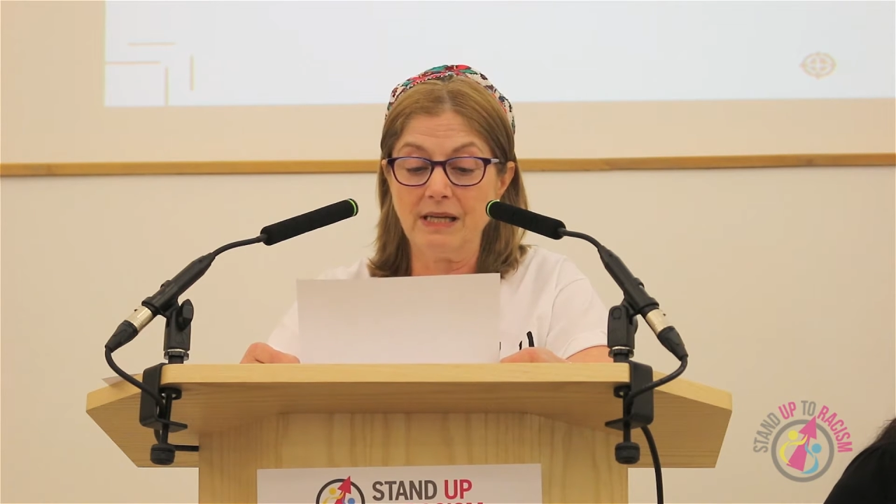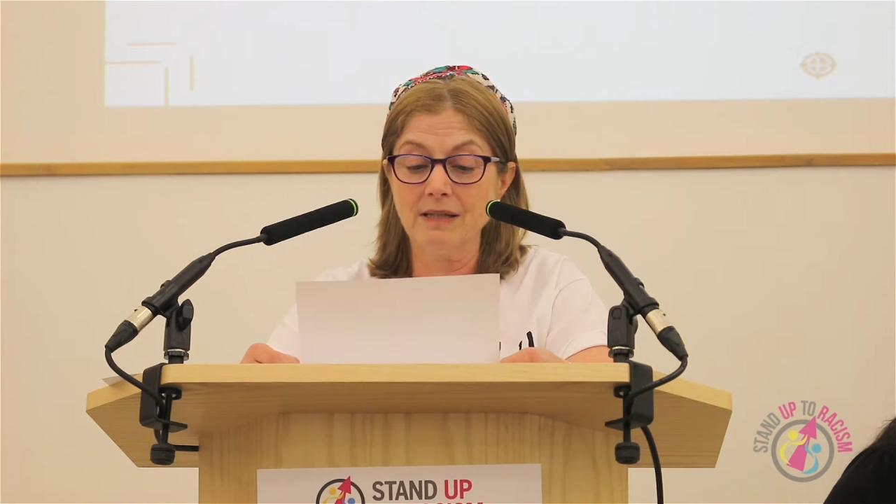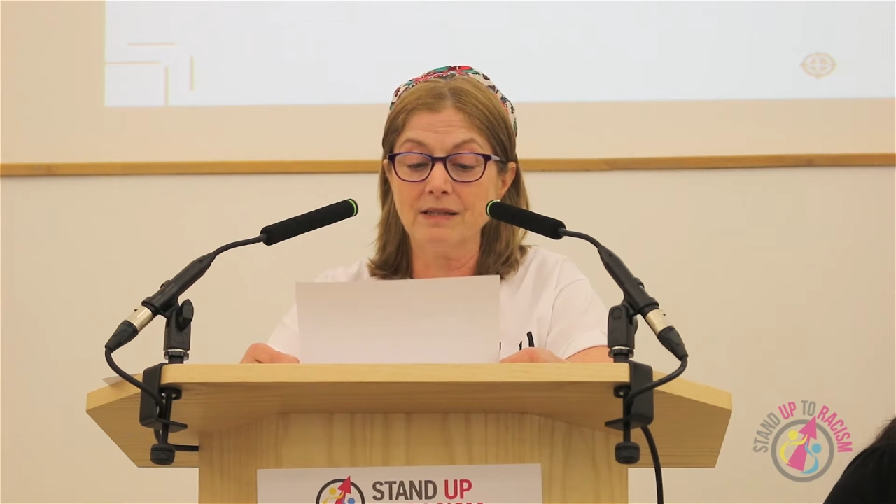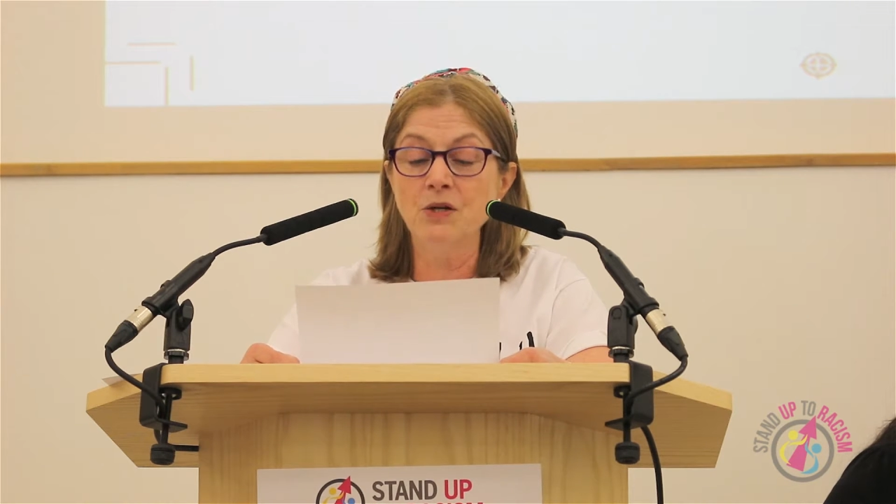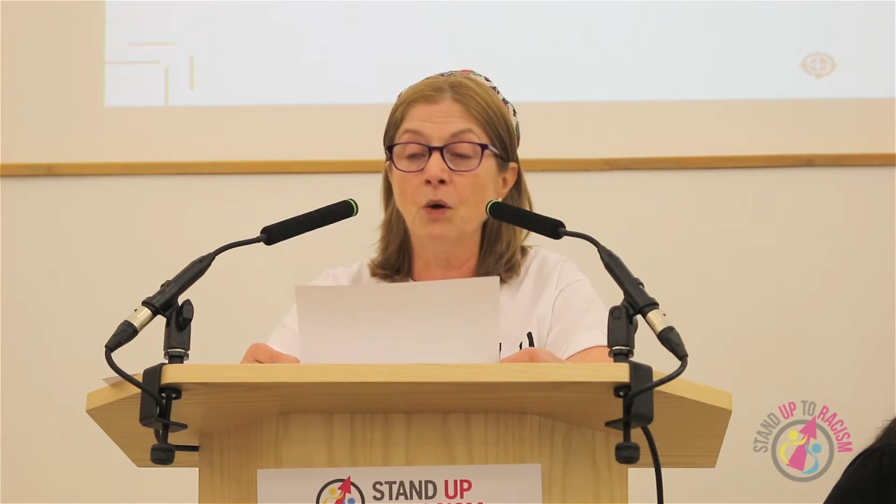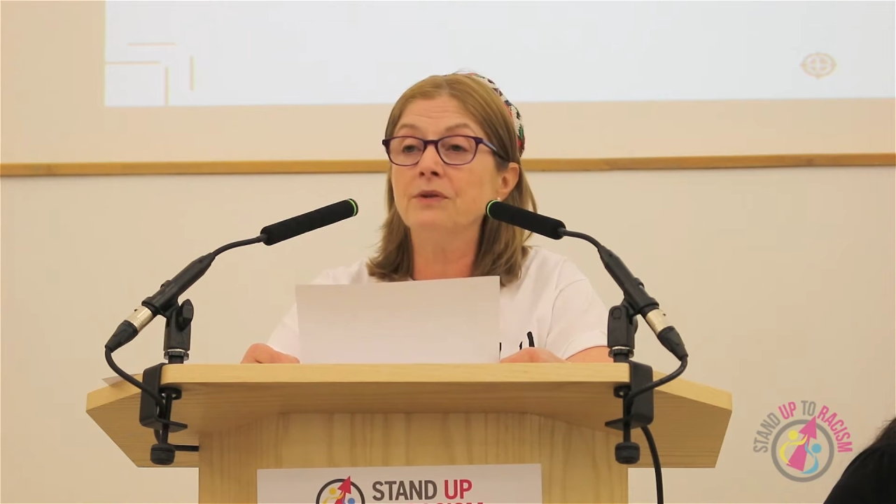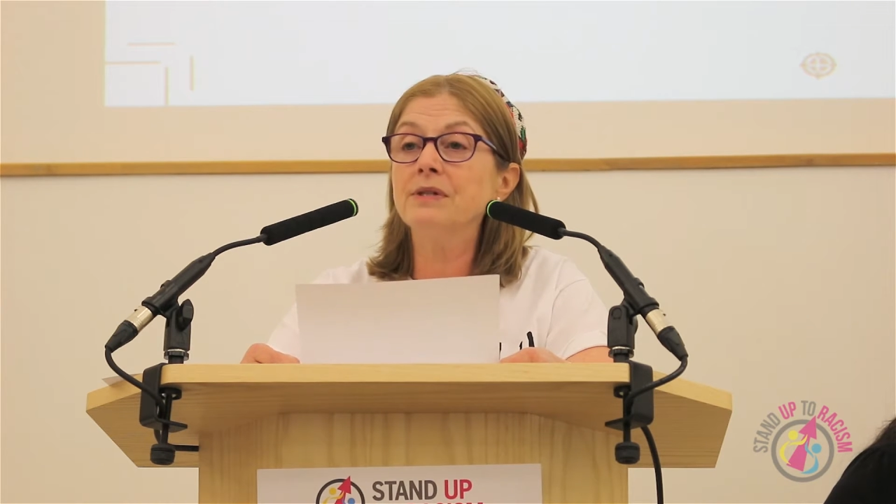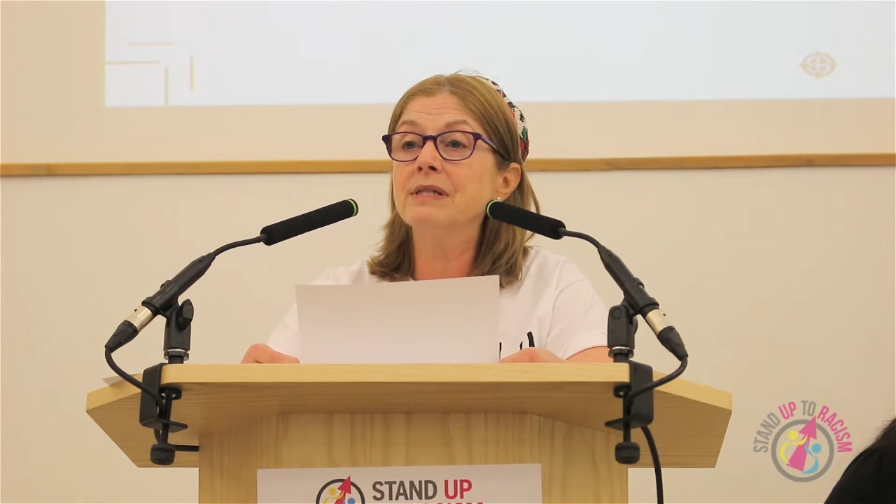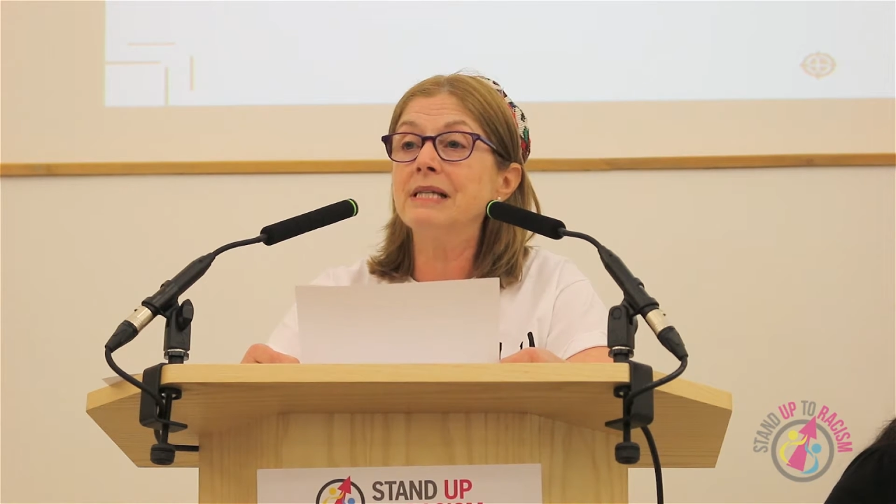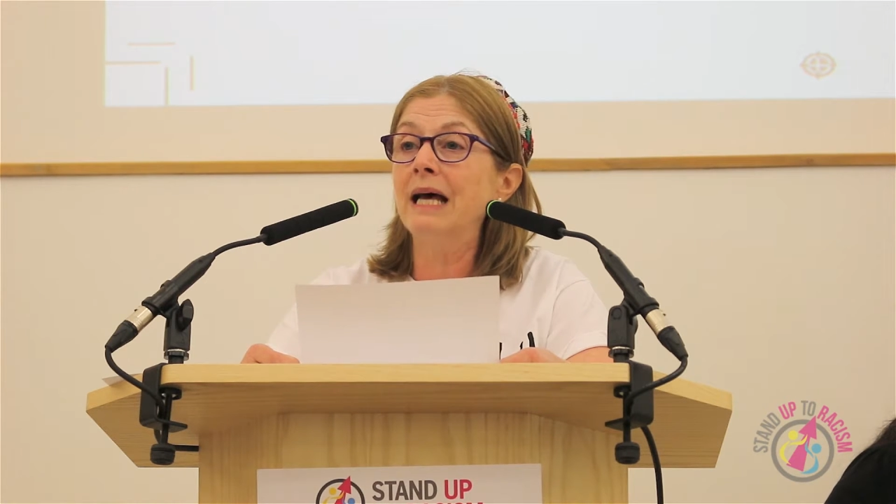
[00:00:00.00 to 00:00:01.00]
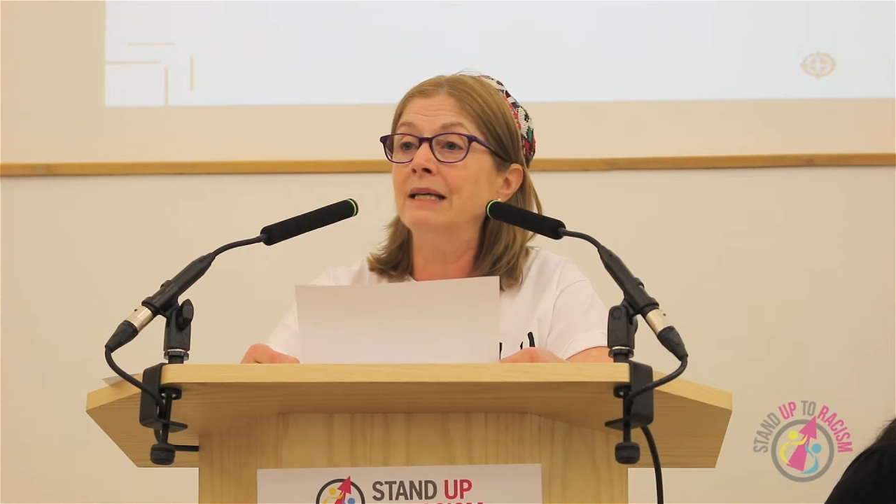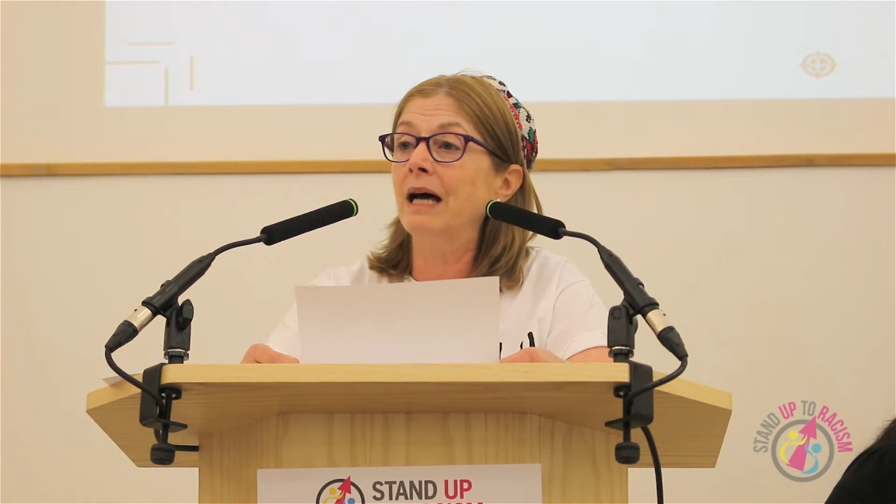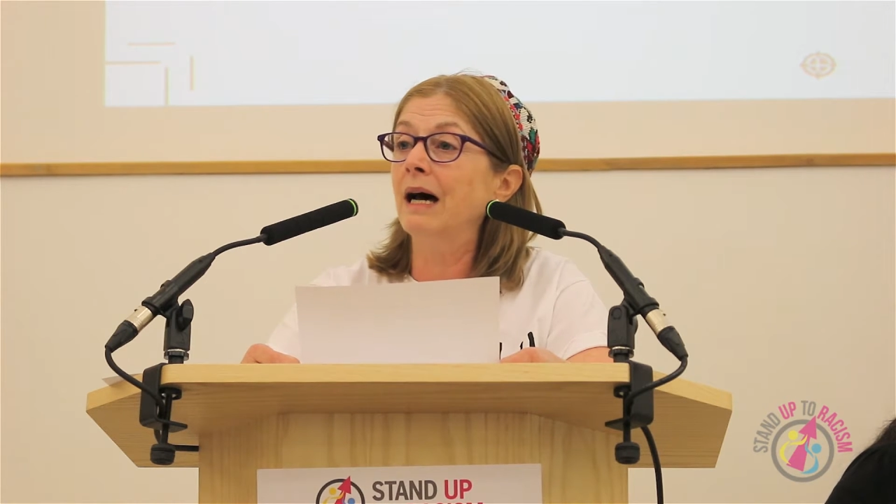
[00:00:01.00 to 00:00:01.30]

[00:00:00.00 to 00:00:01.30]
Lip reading: us not to stand